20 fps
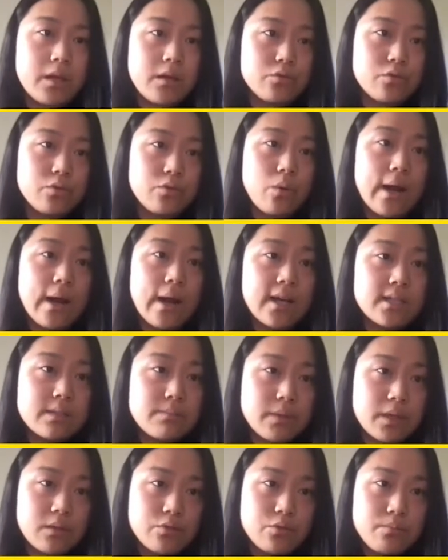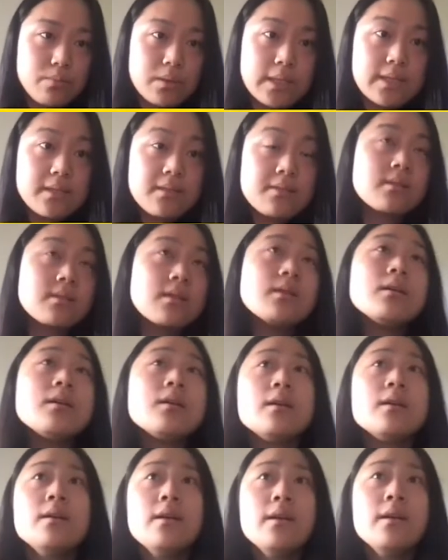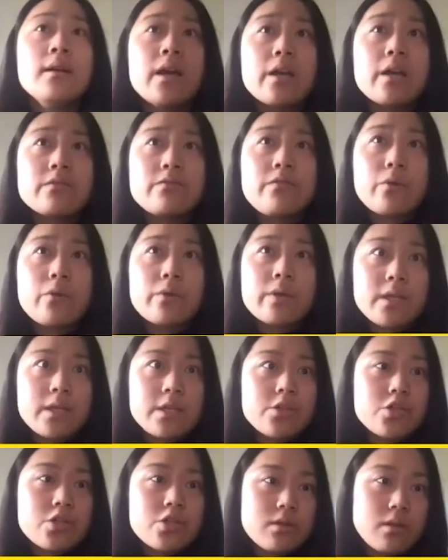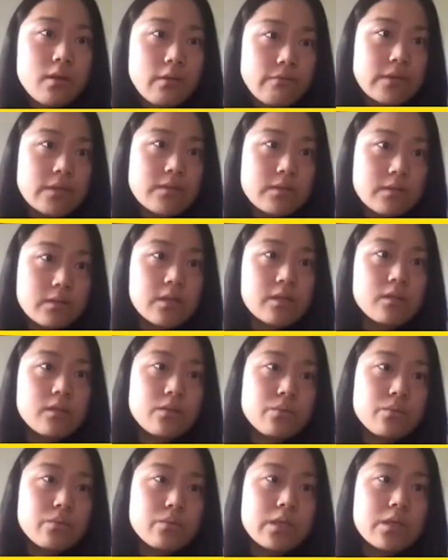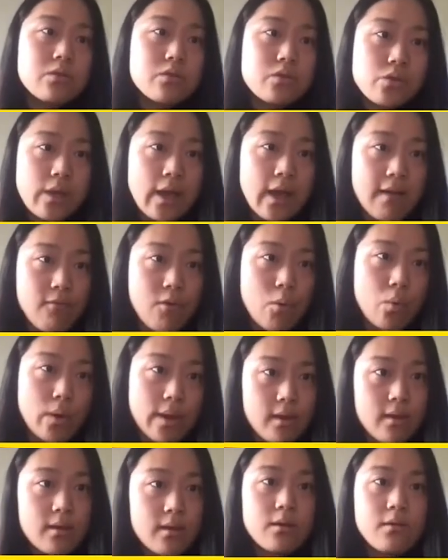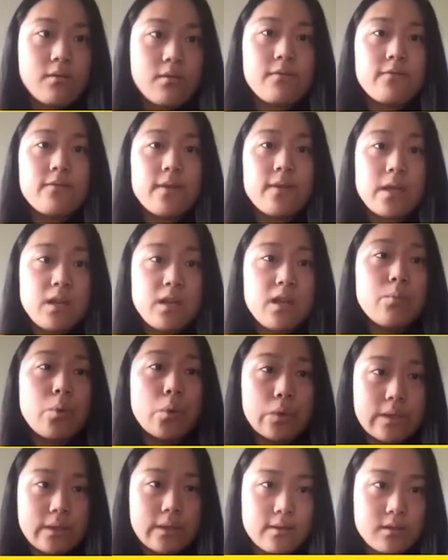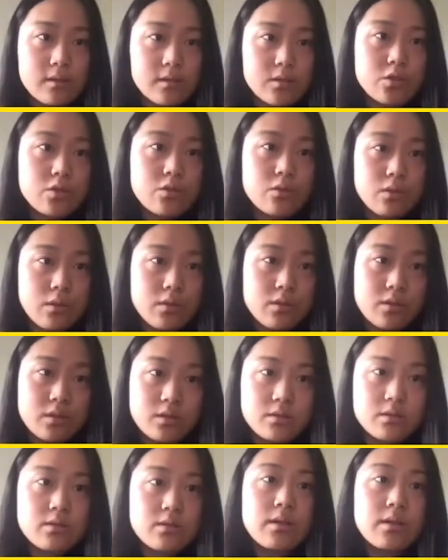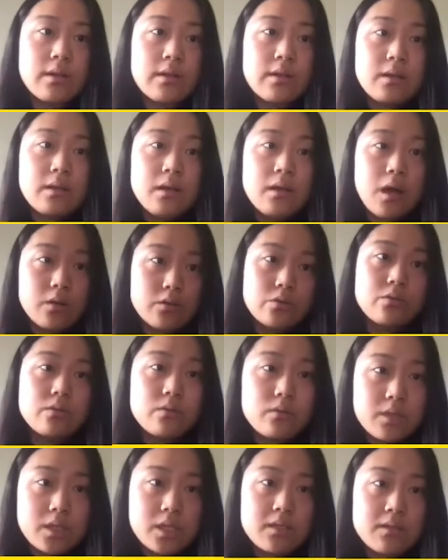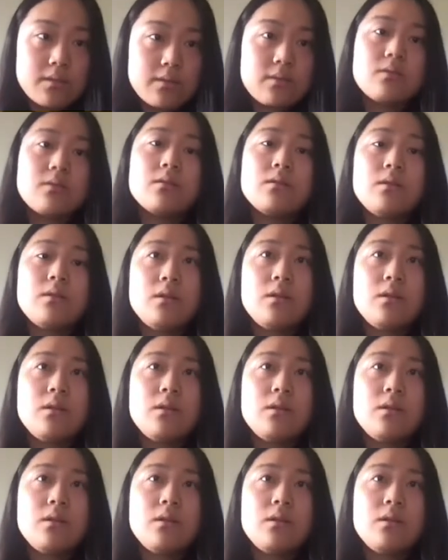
how to grasp, how to place. And for each of the skill, we need to have a way of enabling it to learn how to do things.